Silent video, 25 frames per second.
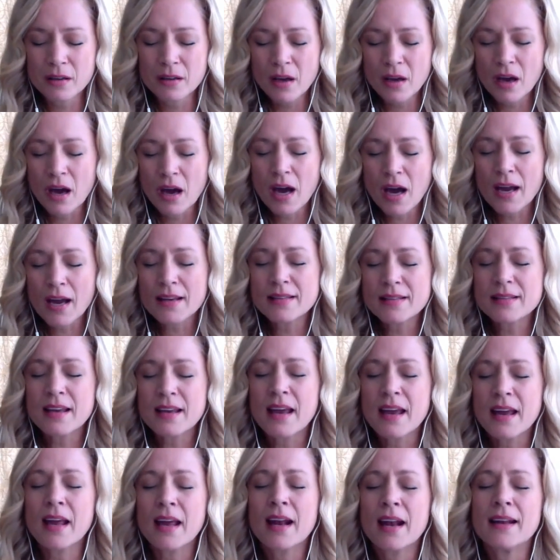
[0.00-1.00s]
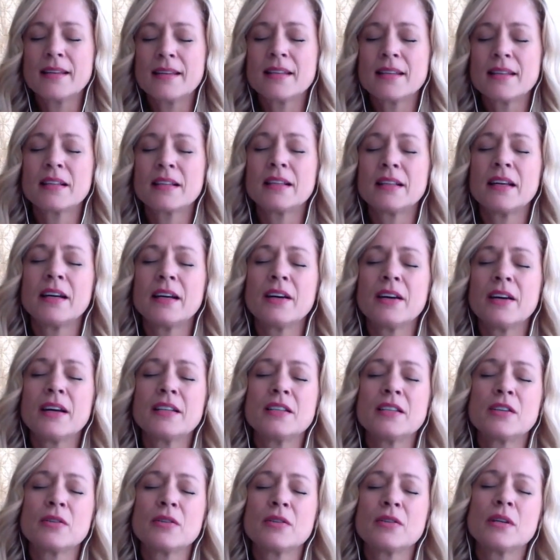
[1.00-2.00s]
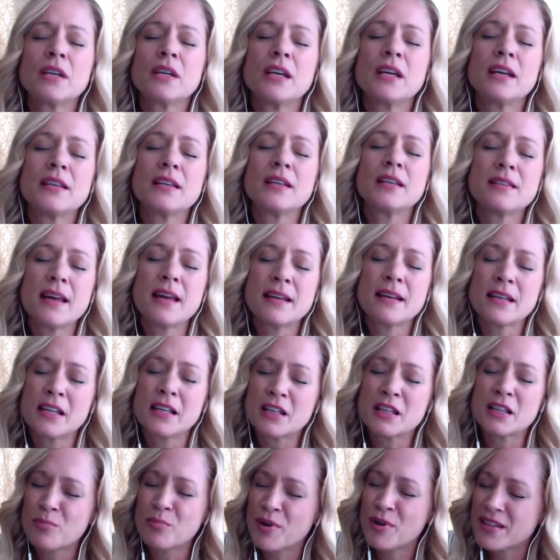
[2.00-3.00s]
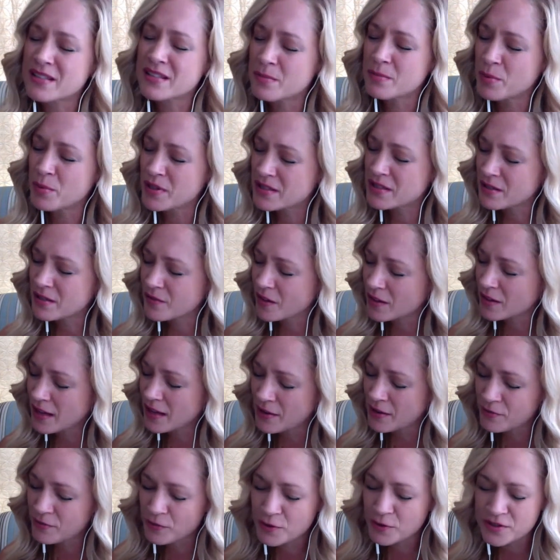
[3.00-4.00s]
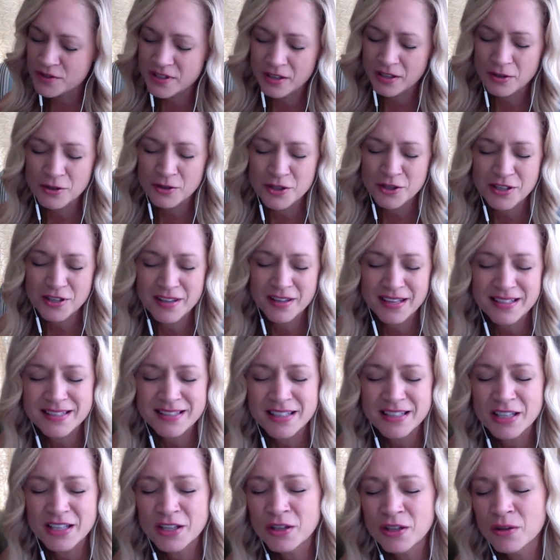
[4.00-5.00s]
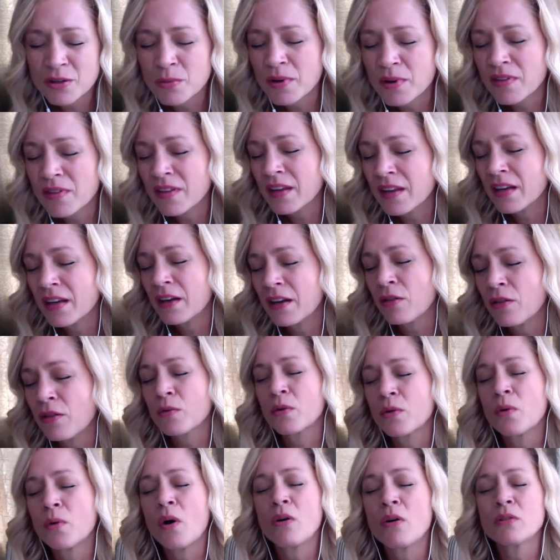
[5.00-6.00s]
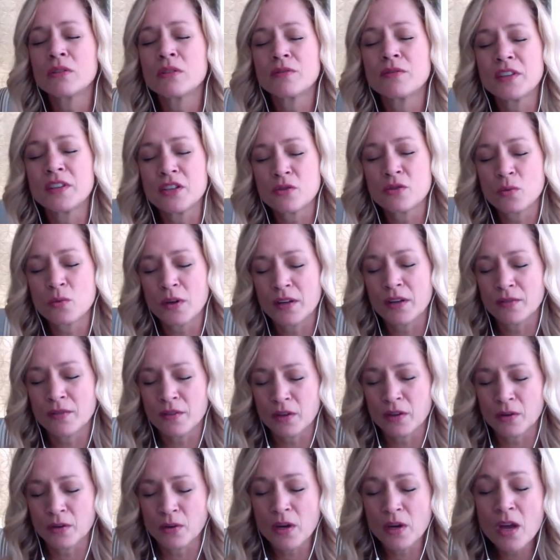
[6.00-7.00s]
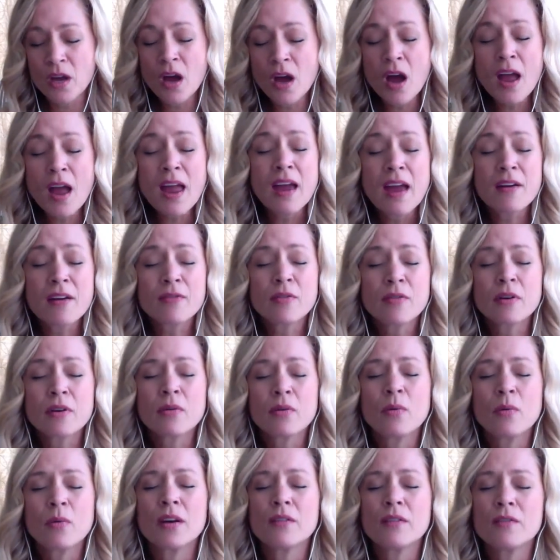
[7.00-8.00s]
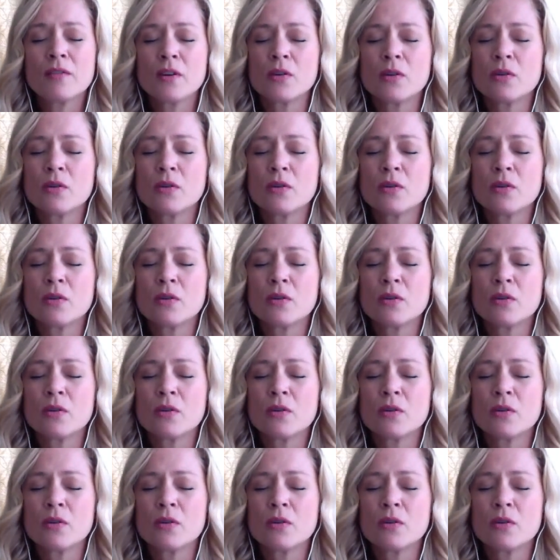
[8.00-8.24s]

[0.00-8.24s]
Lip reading: I say and I declare, I decree, standing at the precipice of the light force energy that is here within and through all of each one of you, every one of you who